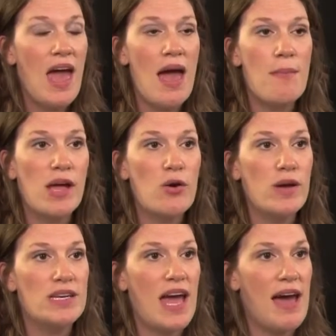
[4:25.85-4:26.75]
Am I
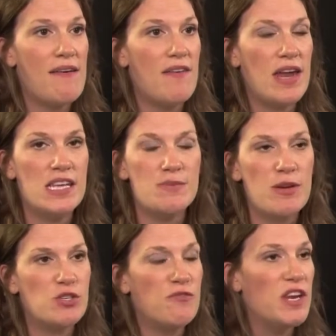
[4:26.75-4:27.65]
going to have any
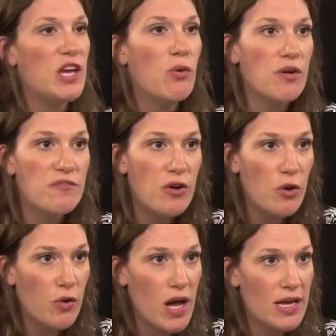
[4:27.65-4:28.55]
special video or
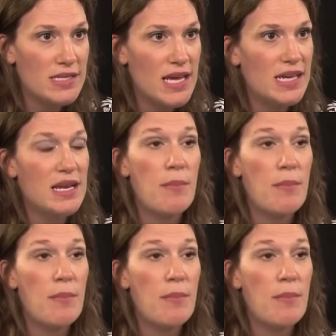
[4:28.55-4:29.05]
photo content?